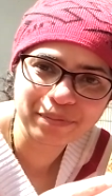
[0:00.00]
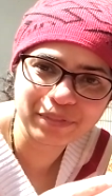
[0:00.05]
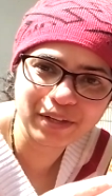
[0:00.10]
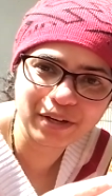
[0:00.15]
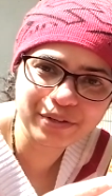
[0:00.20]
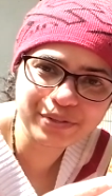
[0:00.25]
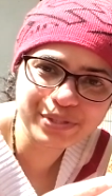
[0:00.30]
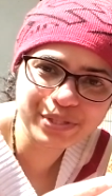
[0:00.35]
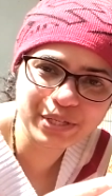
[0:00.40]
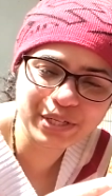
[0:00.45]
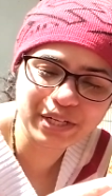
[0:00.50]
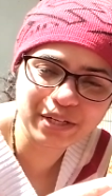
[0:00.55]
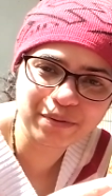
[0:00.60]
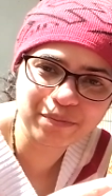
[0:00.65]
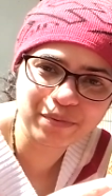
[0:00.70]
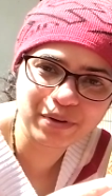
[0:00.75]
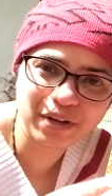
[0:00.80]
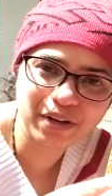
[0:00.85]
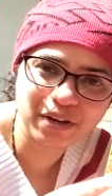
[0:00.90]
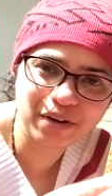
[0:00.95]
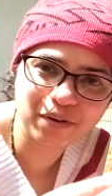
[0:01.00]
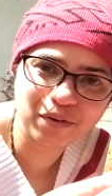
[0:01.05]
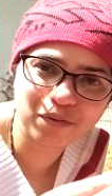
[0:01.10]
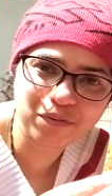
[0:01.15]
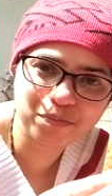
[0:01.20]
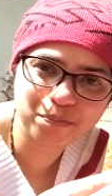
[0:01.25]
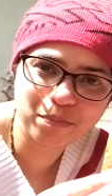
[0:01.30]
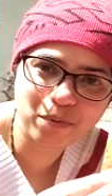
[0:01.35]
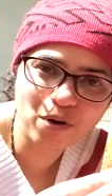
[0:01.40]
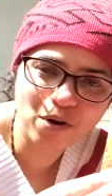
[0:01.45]
nursery ware of
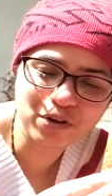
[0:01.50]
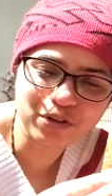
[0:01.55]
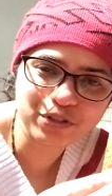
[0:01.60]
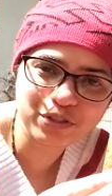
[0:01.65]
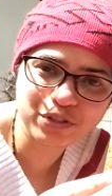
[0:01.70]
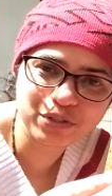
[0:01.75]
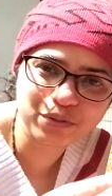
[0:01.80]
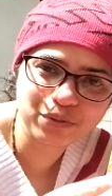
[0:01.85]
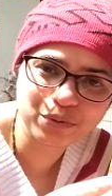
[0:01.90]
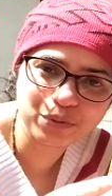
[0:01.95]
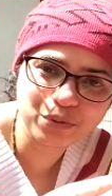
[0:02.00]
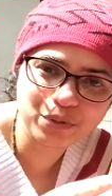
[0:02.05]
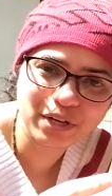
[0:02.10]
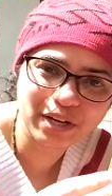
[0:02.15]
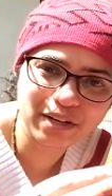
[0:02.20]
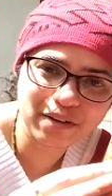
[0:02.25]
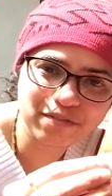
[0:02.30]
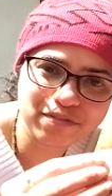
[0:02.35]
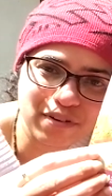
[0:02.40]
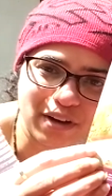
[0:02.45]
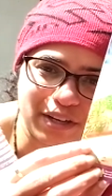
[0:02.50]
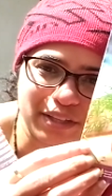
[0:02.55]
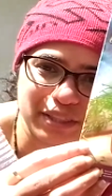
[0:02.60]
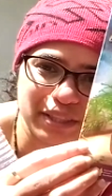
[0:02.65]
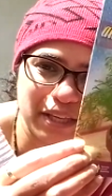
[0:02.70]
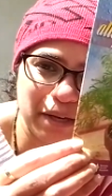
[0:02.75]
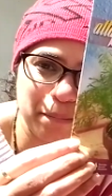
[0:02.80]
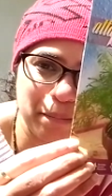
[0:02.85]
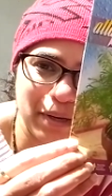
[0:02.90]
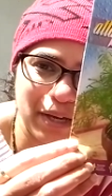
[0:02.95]
pots. You can
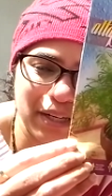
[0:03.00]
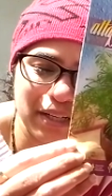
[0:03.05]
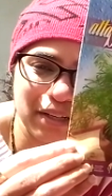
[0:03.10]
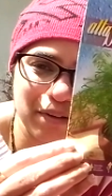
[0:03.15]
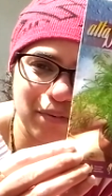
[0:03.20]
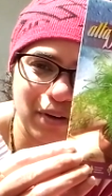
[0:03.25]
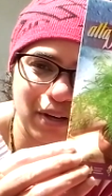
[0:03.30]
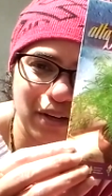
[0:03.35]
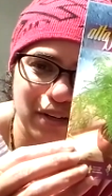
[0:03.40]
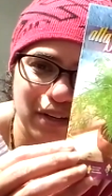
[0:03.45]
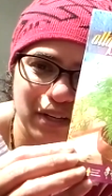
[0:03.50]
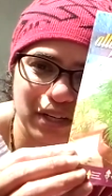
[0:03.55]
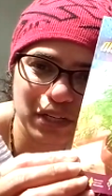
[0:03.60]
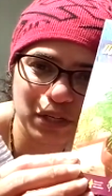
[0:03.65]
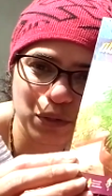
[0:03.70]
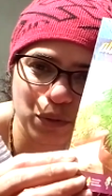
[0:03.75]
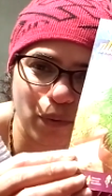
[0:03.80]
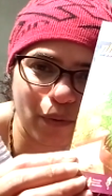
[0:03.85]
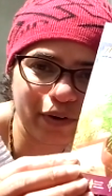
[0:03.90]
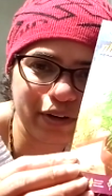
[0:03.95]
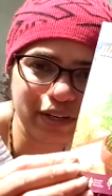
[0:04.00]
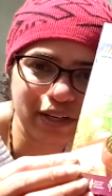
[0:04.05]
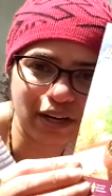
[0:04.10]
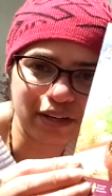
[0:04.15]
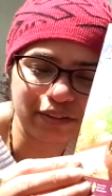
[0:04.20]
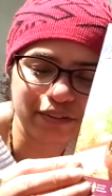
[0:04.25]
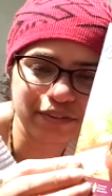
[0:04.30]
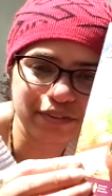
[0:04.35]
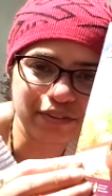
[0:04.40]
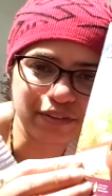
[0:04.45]
find them anywhere in your
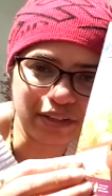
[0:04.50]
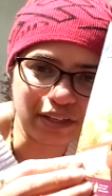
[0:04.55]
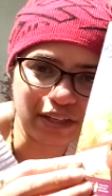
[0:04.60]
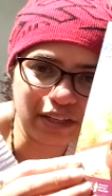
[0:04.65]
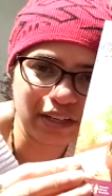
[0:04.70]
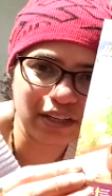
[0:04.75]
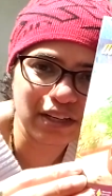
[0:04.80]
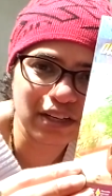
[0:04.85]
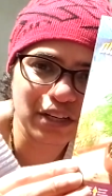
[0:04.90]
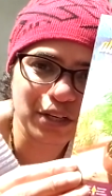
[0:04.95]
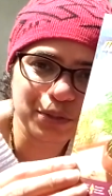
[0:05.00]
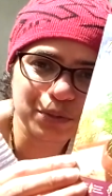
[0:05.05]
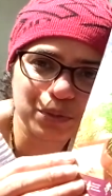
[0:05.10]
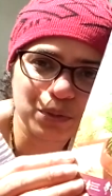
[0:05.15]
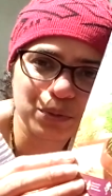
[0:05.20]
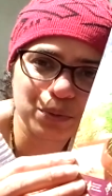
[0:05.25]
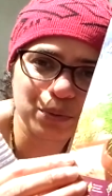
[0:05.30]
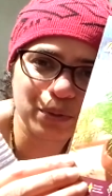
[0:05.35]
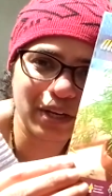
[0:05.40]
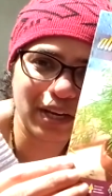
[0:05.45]
country, so you